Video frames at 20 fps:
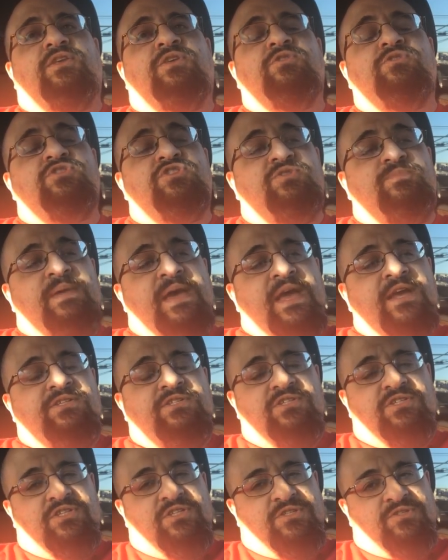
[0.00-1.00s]
You
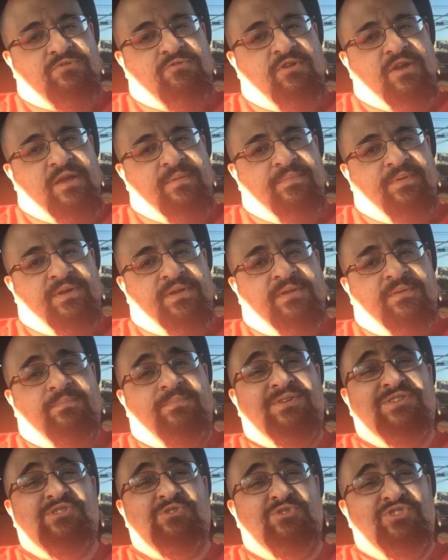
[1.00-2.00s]
smash the subscribe
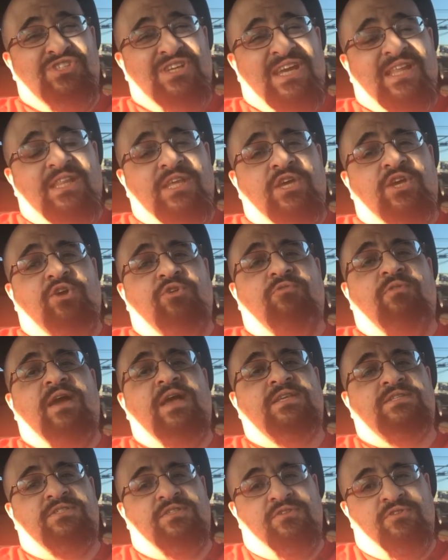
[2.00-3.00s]
button, but you gently
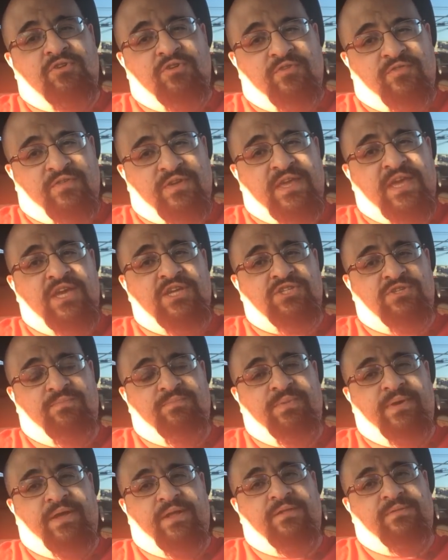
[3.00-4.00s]
caress the
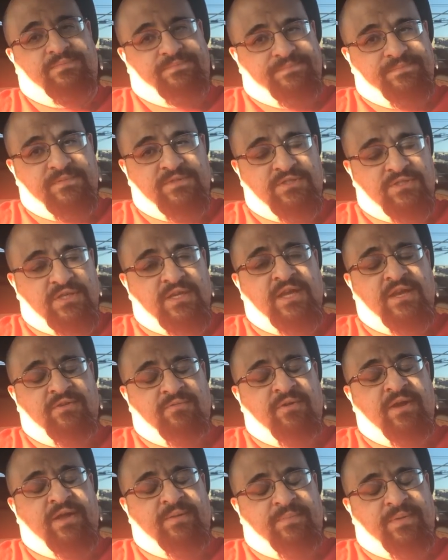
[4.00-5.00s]
notification bell. Get
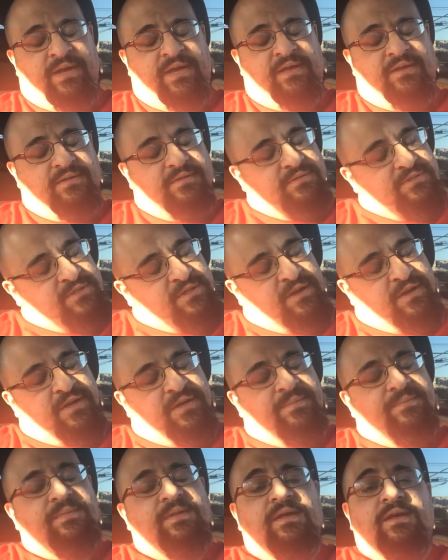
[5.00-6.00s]
it right, Mike.
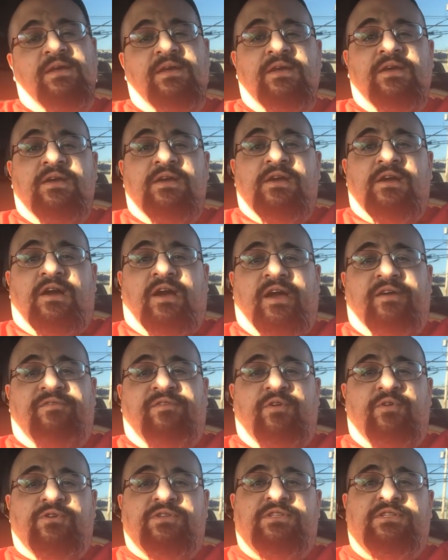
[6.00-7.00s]
Sorry. All right,
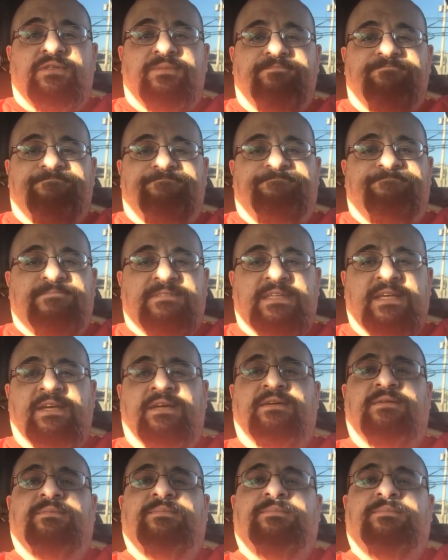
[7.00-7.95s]
folks. See ya.